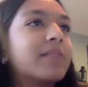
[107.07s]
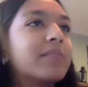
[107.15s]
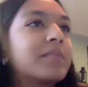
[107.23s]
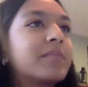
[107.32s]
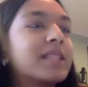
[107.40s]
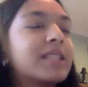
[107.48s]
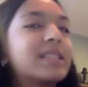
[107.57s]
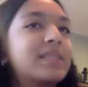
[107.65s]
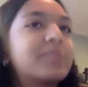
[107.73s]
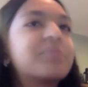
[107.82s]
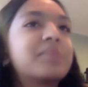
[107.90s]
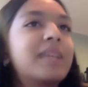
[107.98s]
yeah,
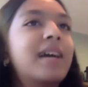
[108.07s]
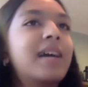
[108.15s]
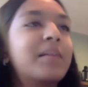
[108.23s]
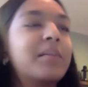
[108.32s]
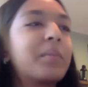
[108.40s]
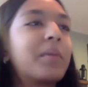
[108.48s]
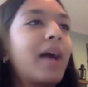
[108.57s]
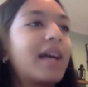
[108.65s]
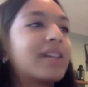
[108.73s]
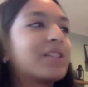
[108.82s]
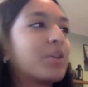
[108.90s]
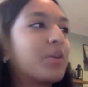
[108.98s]
yeah. I
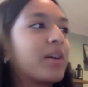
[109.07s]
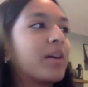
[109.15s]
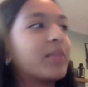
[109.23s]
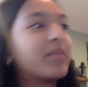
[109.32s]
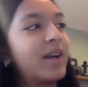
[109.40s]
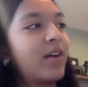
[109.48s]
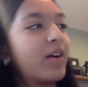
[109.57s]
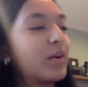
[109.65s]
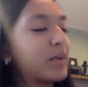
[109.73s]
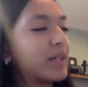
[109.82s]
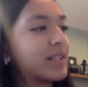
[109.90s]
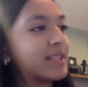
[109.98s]
could show a couple of my
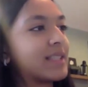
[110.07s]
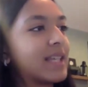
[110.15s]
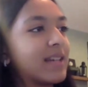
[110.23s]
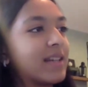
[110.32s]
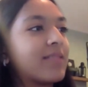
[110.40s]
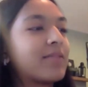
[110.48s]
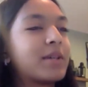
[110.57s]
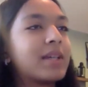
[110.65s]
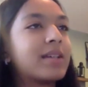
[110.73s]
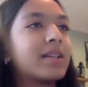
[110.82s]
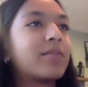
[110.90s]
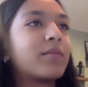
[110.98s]
artworks later if
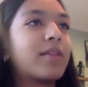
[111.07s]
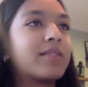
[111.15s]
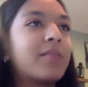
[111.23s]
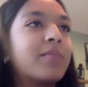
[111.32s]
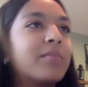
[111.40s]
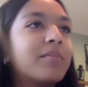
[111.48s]
we have time.